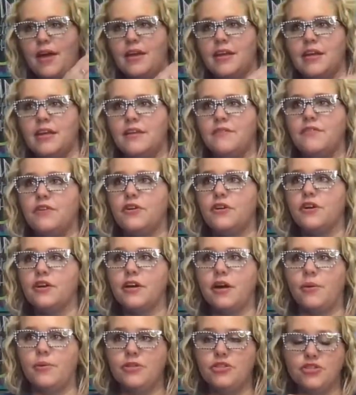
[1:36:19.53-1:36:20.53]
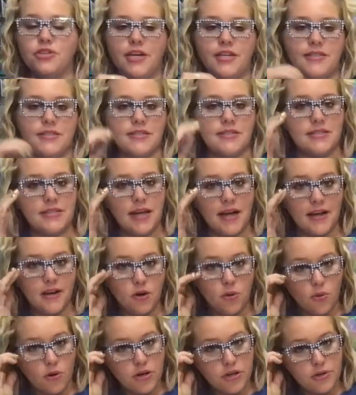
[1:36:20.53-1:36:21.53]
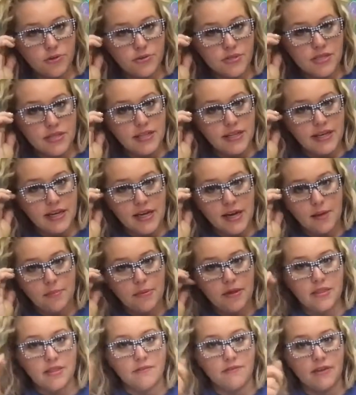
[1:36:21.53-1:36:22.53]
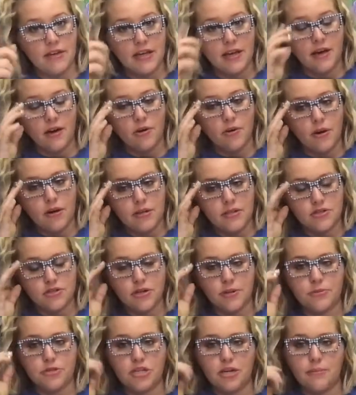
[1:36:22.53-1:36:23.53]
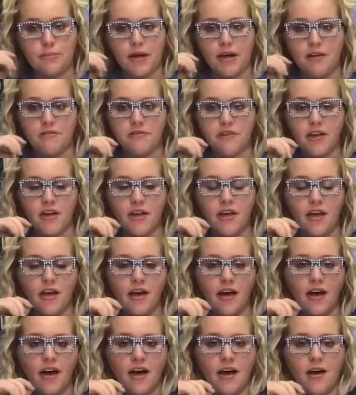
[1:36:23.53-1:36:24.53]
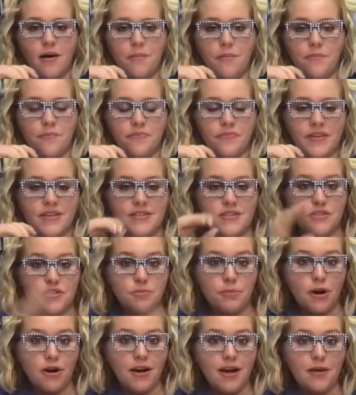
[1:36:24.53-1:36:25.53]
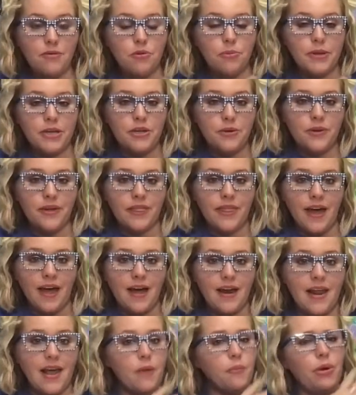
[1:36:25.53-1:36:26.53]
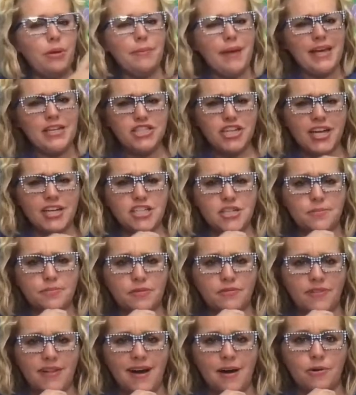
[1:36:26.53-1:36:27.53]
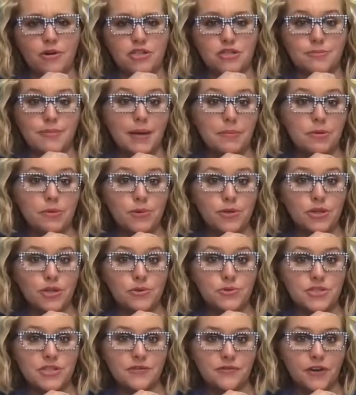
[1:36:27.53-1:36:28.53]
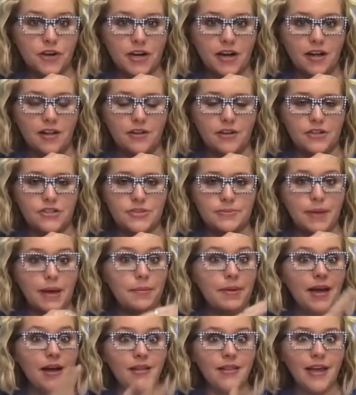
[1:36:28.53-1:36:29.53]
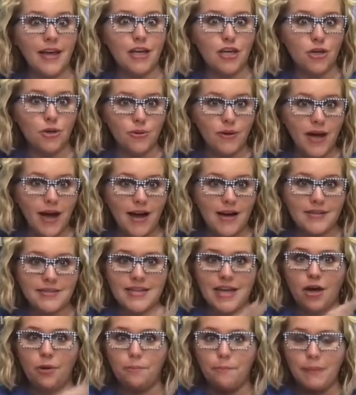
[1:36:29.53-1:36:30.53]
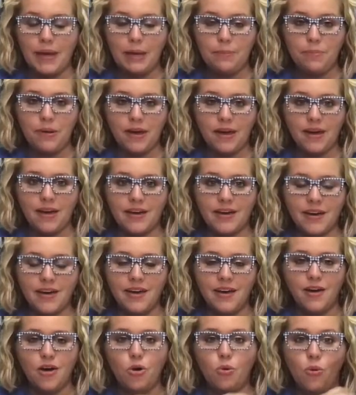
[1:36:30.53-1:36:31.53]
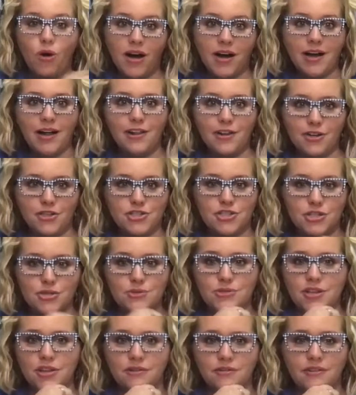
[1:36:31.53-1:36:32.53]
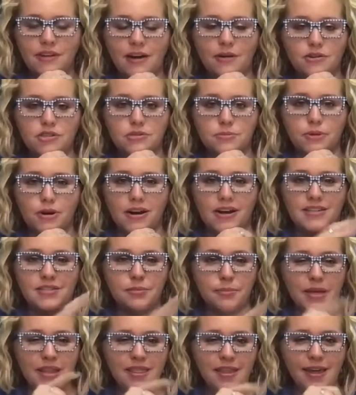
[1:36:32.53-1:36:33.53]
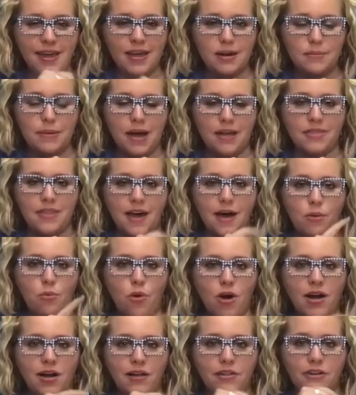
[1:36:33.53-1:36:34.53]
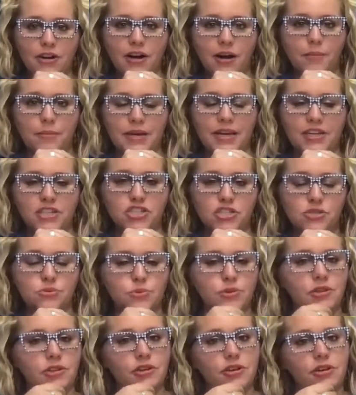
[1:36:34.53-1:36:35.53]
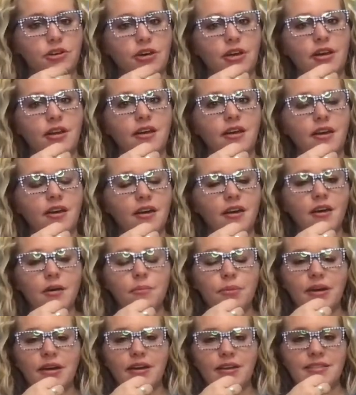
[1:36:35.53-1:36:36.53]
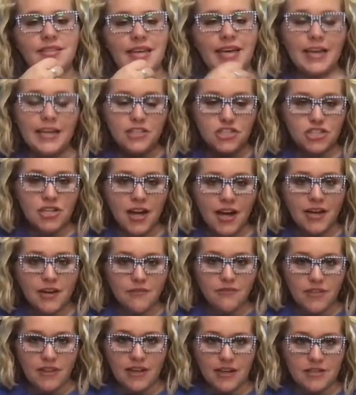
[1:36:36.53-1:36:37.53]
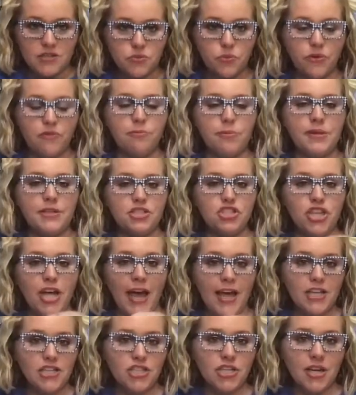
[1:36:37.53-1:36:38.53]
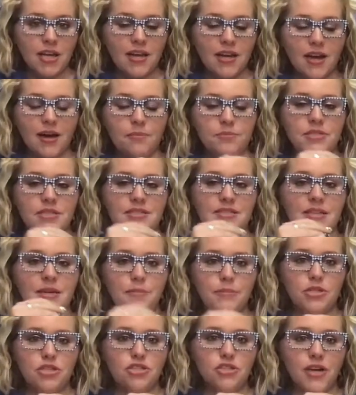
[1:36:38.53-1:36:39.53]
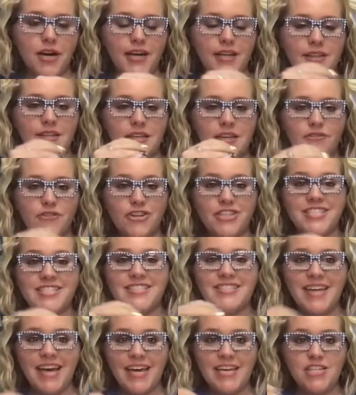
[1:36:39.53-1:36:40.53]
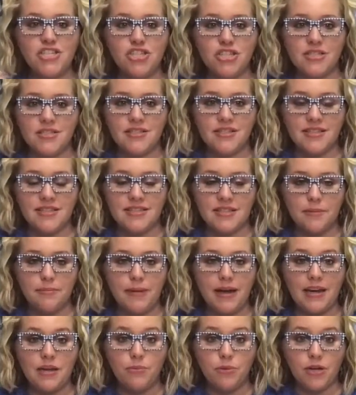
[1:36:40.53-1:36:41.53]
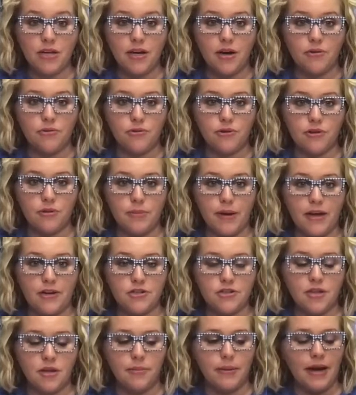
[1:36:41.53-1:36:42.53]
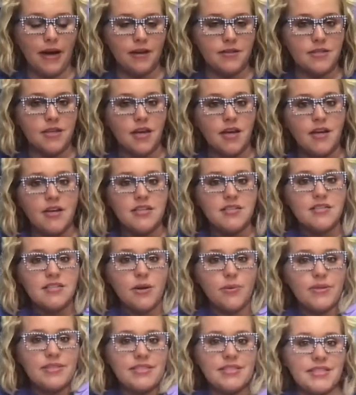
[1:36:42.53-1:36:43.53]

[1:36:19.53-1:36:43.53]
that in if you're going straight to the site, or use the link up in the video description above. Um, so tomorrow night we'll be doing that, and we may change up the flowers. Maybe we'll use different colors. Maybe I'll let you guys help me pick what colors to use on the flowers tomorrow night. So be thinking about that. What color combinations would look good? Because each night of this, we've been changing it up to demonstrate the different stages that somebody would go through in the Painters Clubhouse. So in